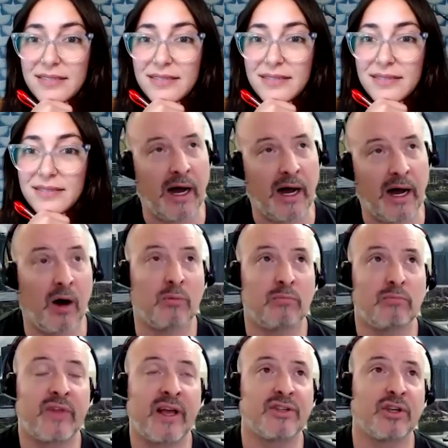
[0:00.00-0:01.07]
Wow,
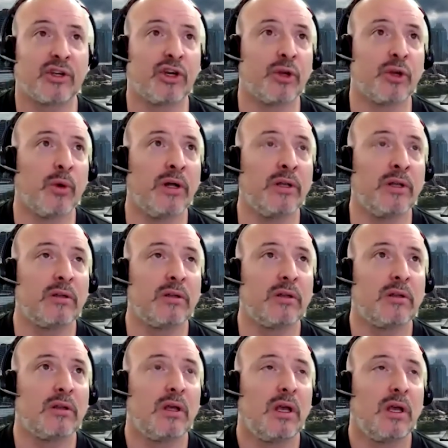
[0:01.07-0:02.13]
that's a good one.
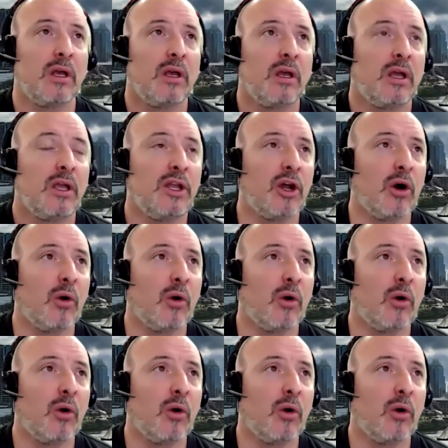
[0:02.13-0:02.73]
You know,